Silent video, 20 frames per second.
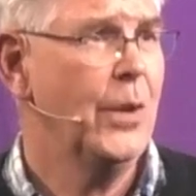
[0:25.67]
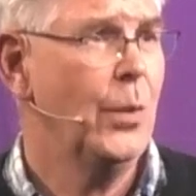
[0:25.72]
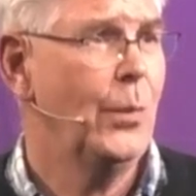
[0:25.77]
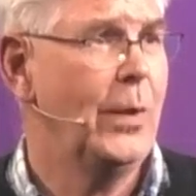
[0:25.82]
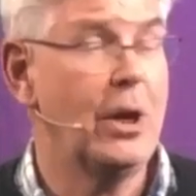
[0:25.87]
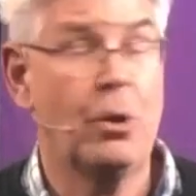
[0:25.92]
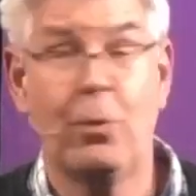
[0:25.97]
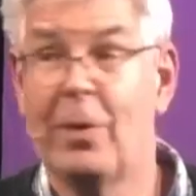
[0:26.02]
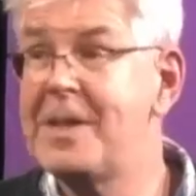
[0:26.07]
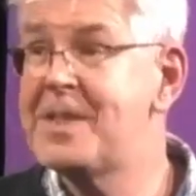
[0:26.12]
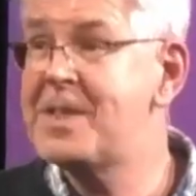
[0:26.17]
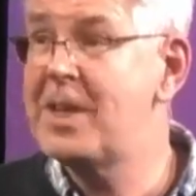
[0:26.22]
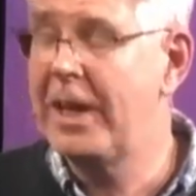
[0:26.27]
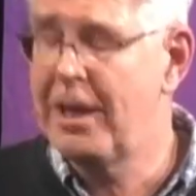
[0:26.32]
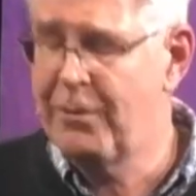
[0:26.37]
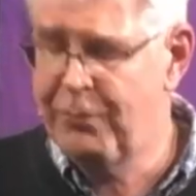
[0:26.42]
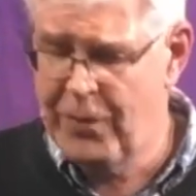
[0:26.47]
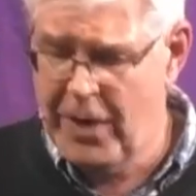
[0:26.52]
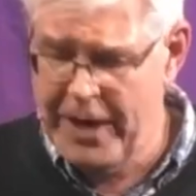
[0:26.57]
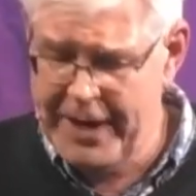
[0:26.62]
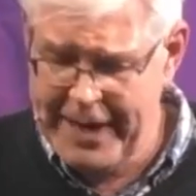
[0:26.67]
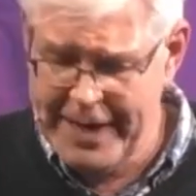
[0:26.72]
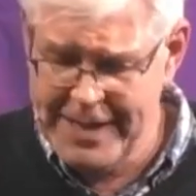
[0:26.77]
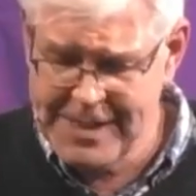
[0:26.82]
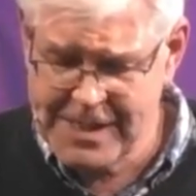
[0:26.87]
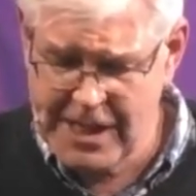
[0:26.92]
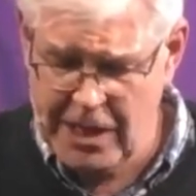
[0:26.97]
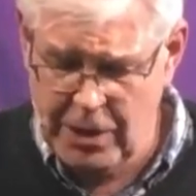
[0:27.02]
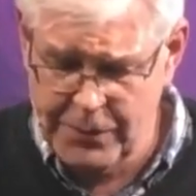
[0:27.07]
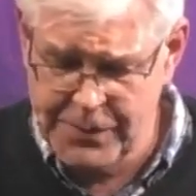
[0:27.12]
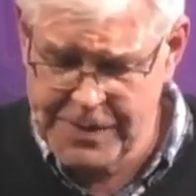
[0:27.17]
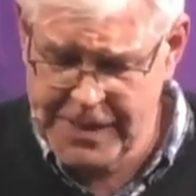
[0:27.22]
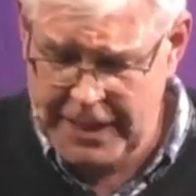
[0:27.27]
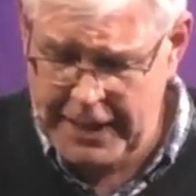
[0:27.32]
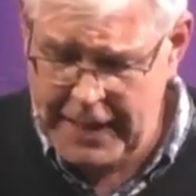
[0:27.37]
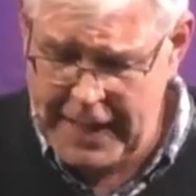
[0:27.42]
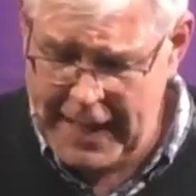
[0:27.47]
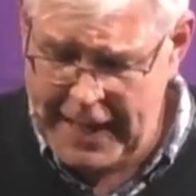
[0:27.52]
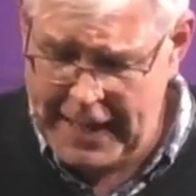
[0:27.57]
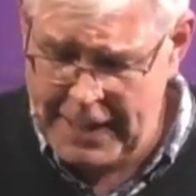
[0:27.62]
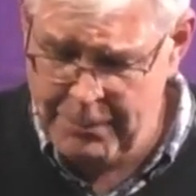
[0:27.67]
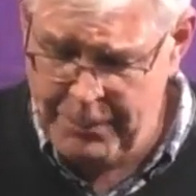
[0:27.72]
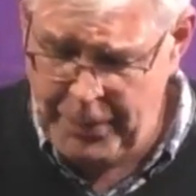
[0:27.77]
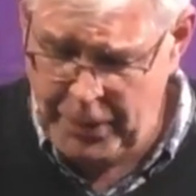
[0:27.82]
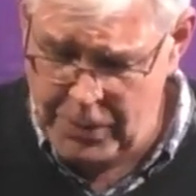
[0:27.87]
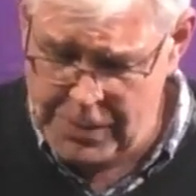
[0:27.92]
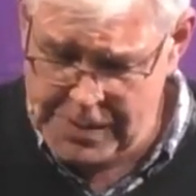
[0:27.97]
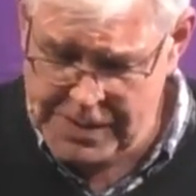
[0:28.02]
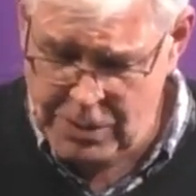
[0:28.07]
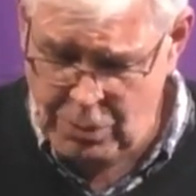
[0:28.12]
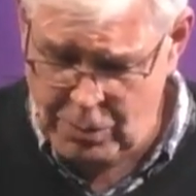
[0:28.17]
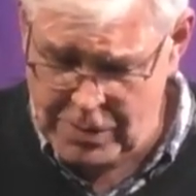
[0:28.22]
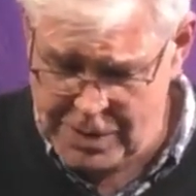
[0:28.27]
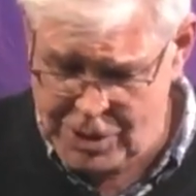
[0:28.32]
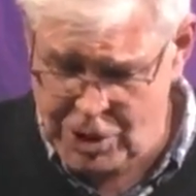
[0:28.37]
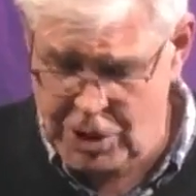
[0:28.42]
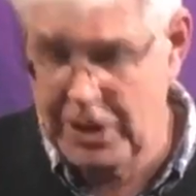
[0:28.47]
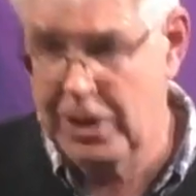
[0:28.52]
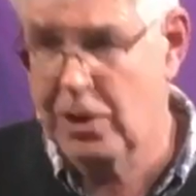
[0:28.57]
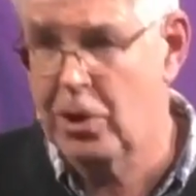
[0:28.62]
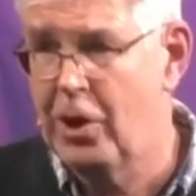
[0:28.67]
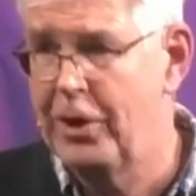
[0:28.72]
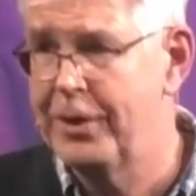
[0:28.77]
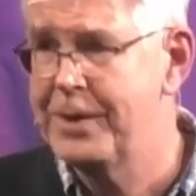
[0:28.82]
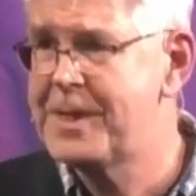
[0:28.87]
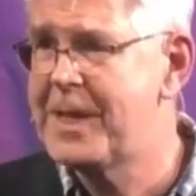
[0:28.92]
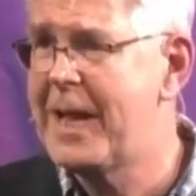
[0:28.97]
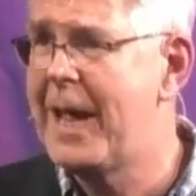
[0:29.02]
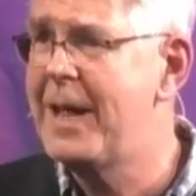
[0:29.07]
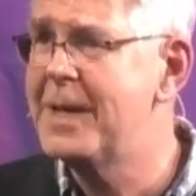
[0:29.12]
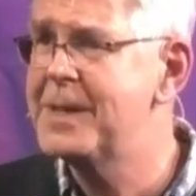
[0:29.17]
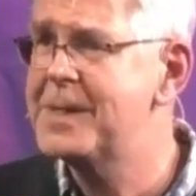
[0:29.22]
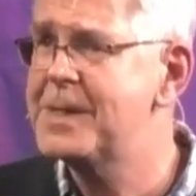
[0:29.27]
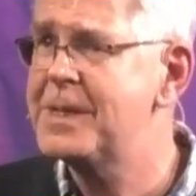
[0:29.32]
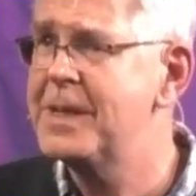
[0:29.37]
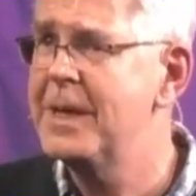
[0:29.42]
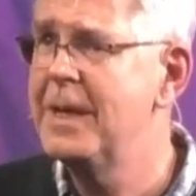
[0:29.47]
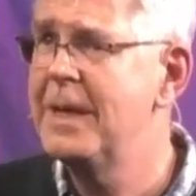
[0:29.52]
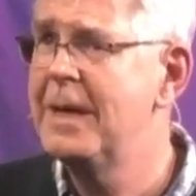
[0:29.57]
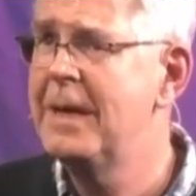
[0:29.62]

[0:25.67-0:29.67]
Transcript: We increasingly find ourselves in a post-Christian context.